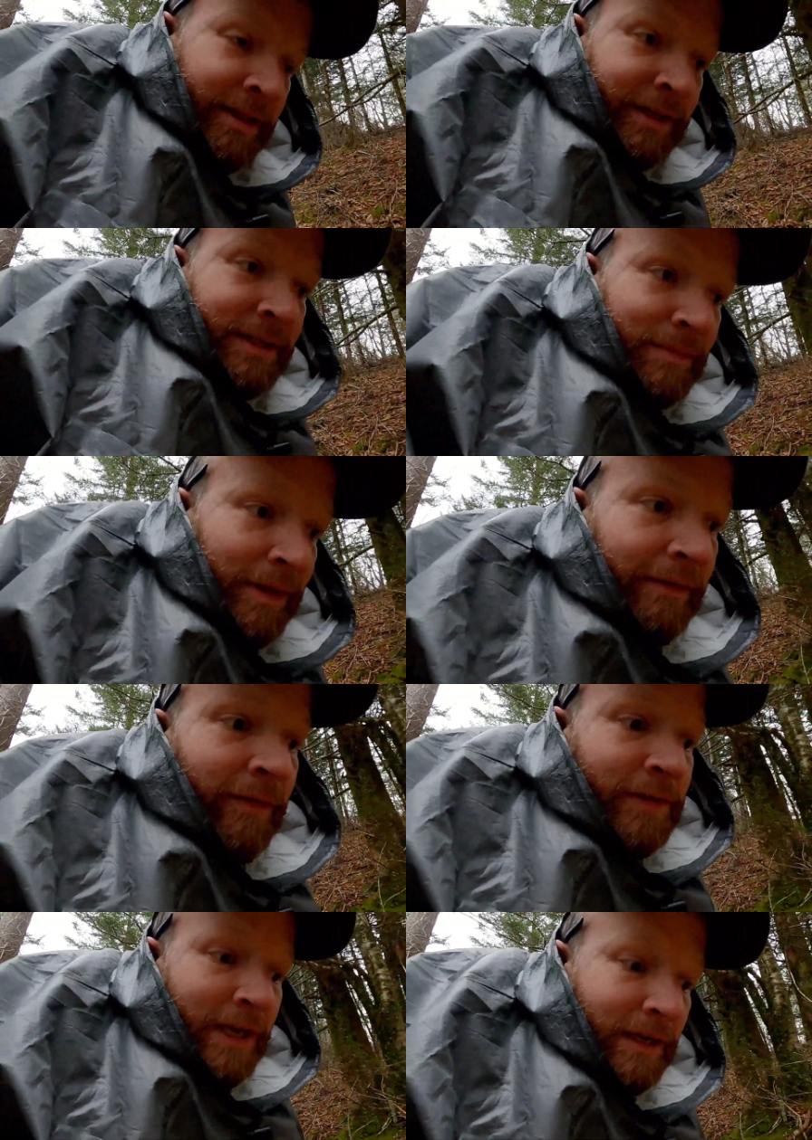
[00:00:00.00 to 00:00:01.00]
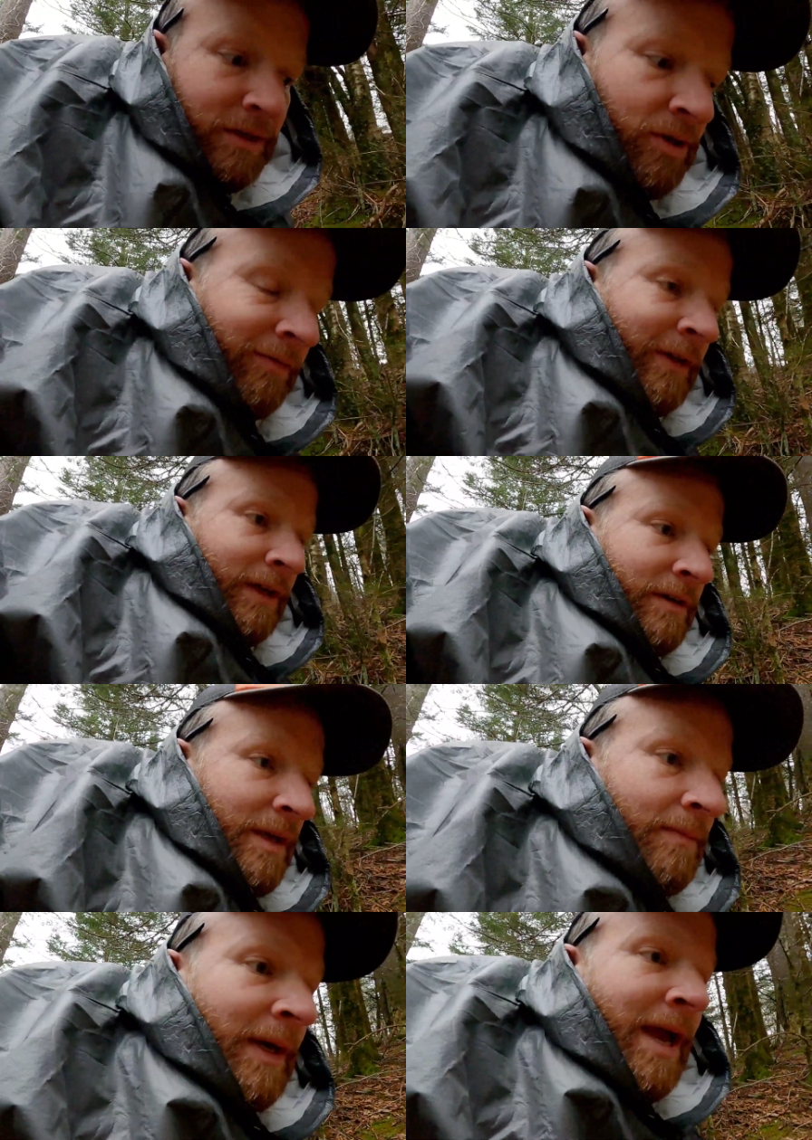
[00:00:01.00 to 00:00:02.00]
I think it's something like 5,800 feet
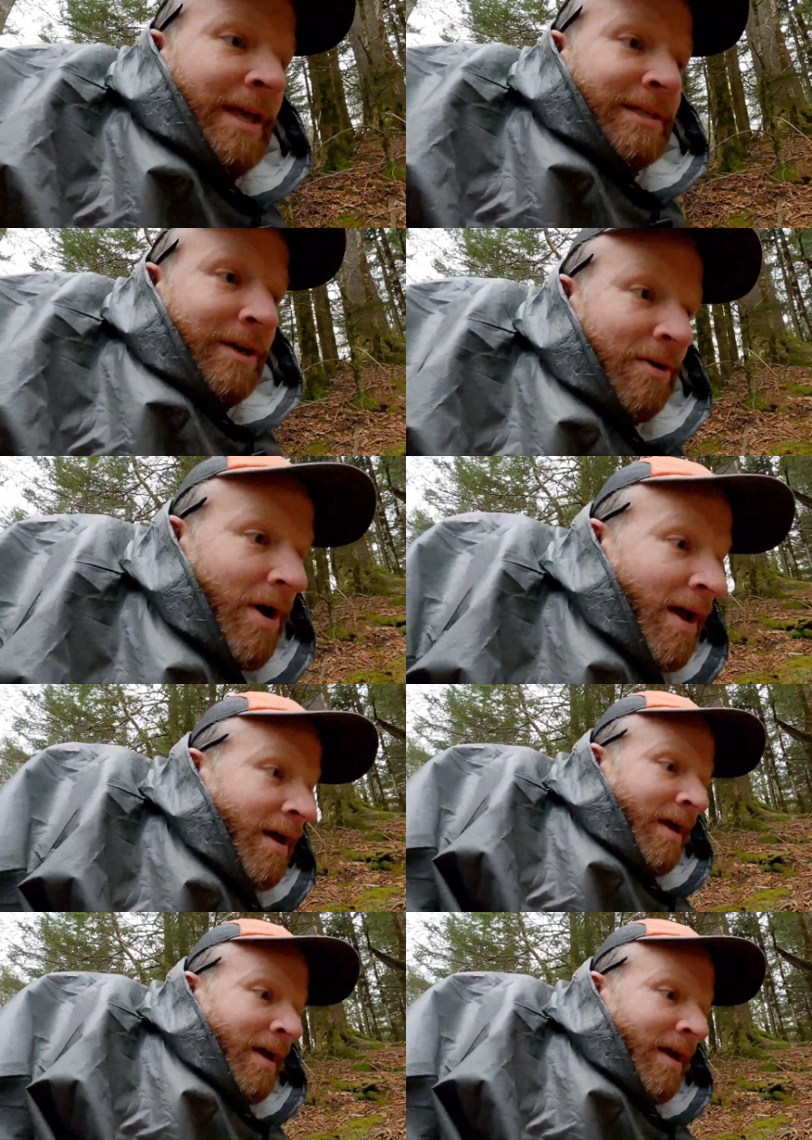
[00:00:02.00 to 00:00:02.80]
or something. So